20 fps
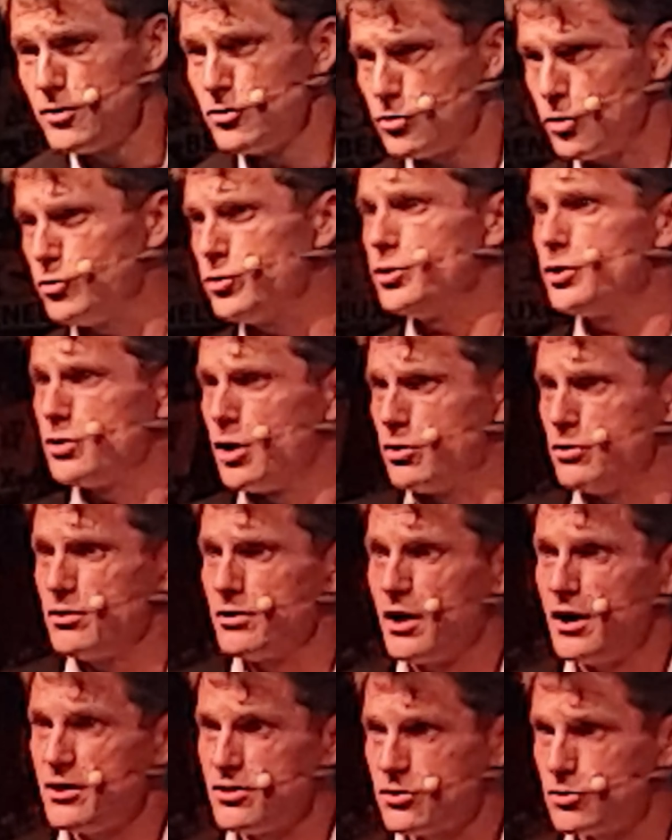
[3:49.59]
So you
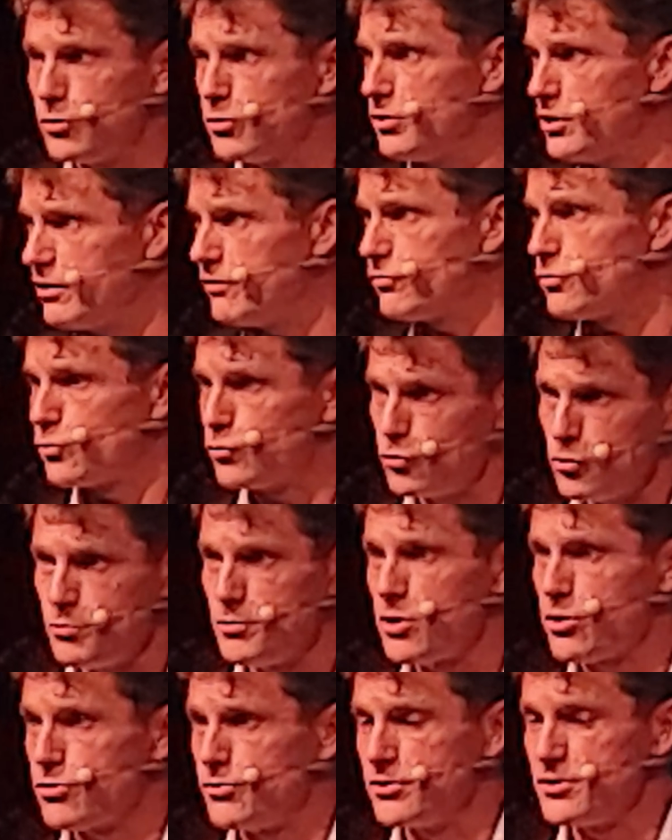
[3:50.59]
guys don't leave the
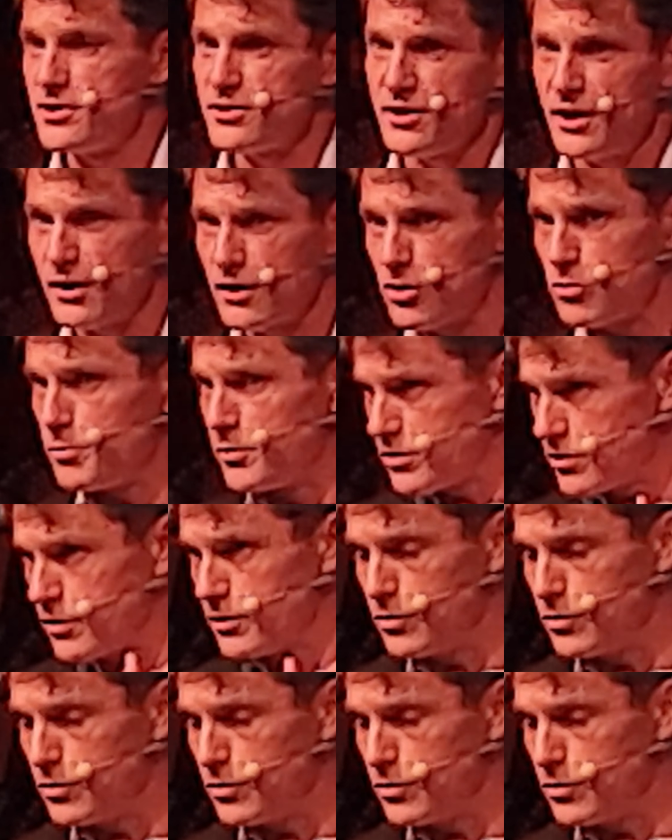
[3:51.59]
room in 30 seconds once